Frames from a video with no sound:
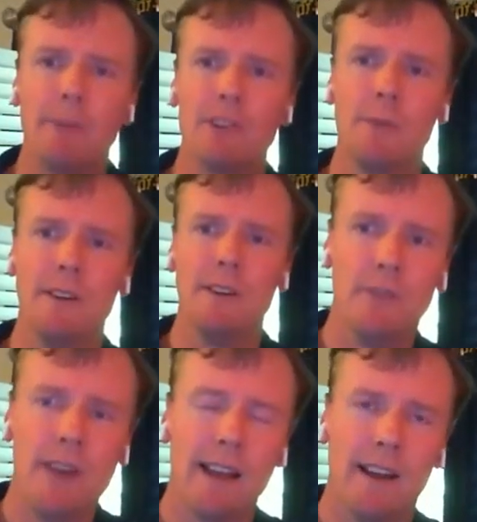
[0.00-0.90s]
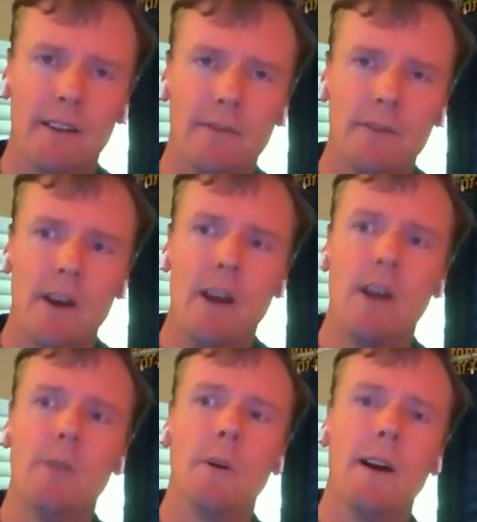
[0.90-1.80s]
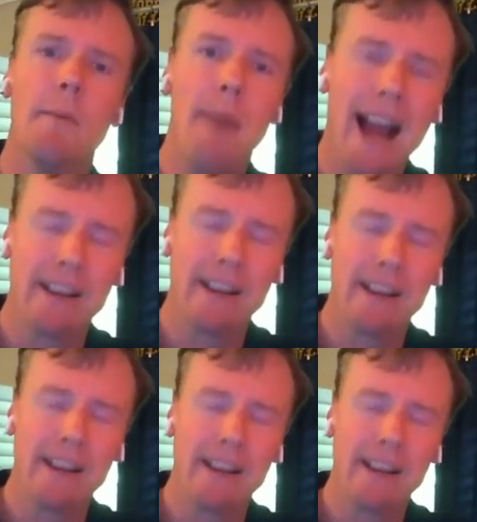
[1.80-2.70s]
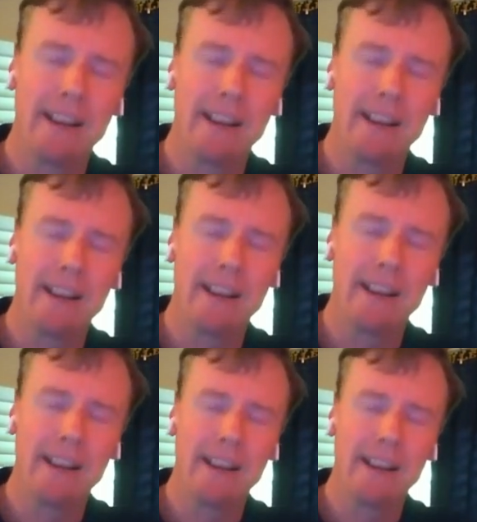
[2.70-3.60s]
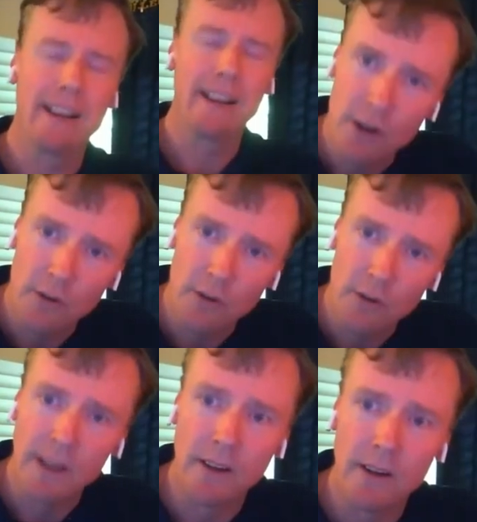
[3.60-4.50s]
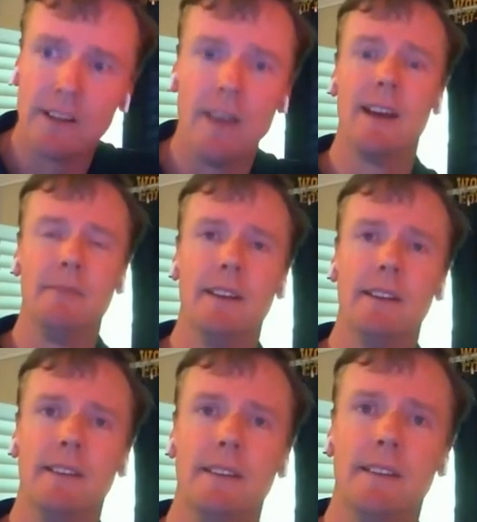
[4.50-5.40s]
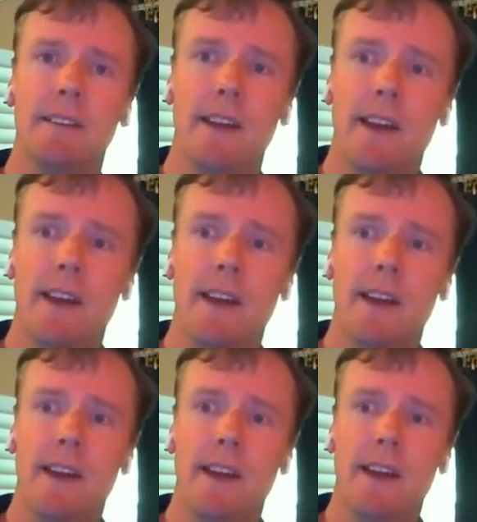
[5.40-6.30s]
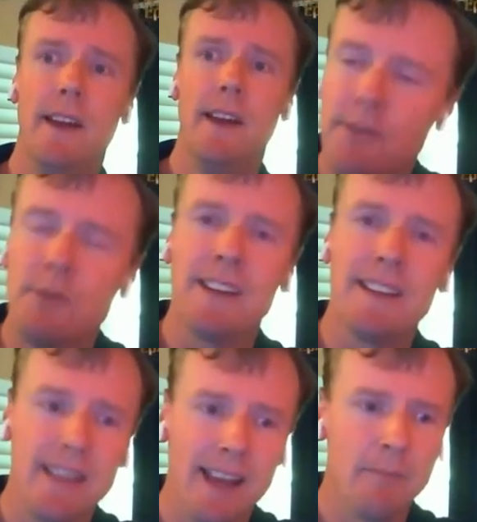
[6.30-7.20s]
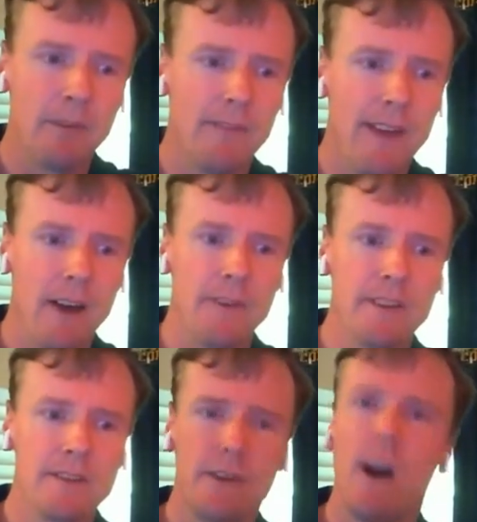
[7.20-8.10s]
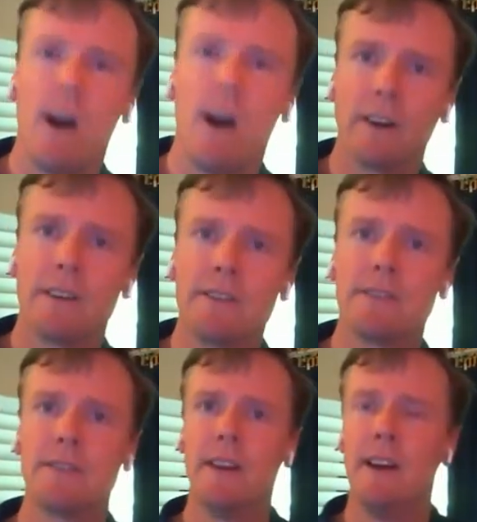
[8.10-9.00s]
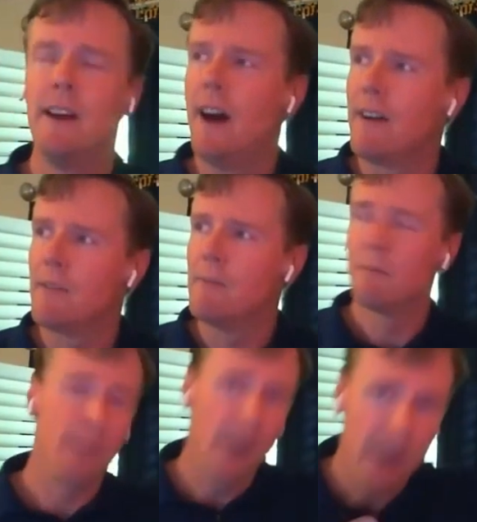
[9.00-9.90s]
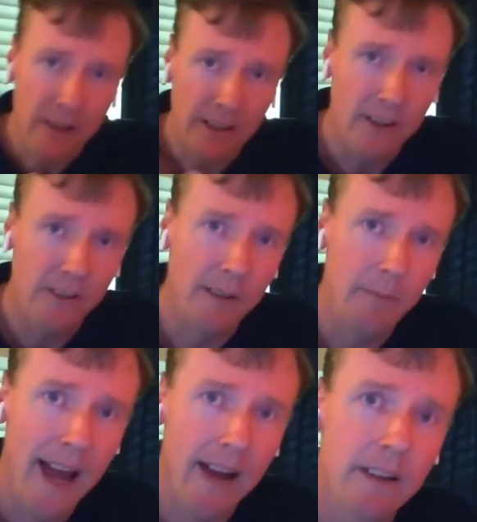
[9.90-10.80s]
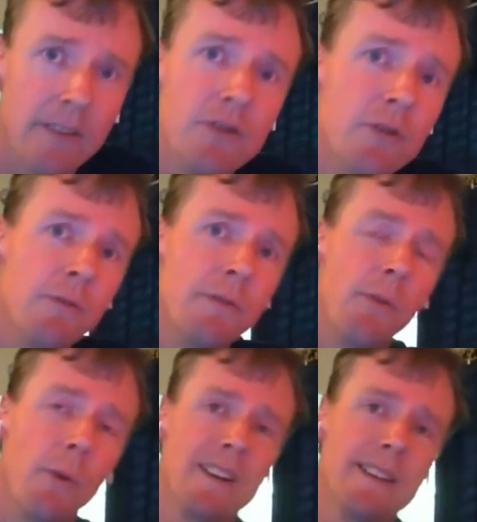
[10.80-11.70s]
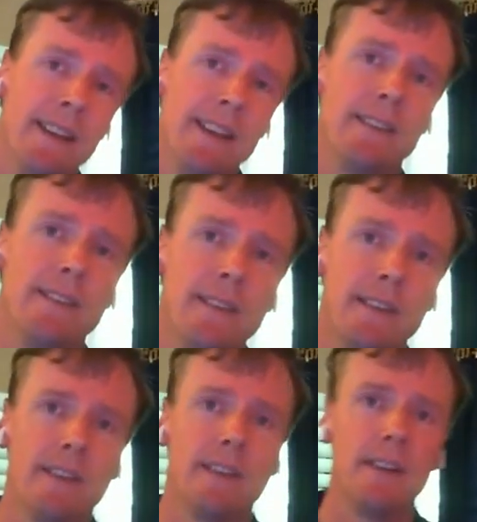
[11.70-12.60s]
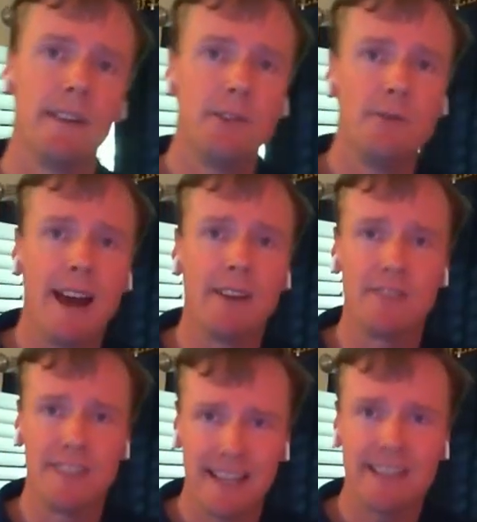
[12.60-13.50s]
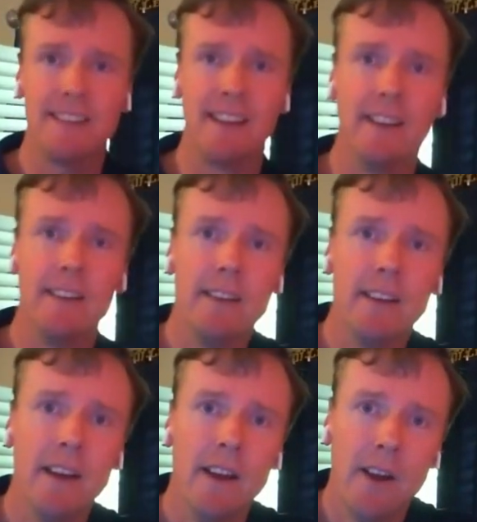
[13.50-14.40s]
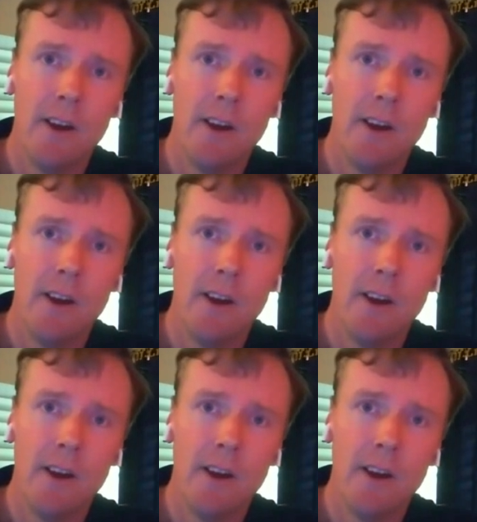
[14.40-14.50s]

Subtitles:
that which we do not love will come back to us until we learn to love and accept it. And to give you an example of how this thought works, I remember very clearly back on June 14th of 2016,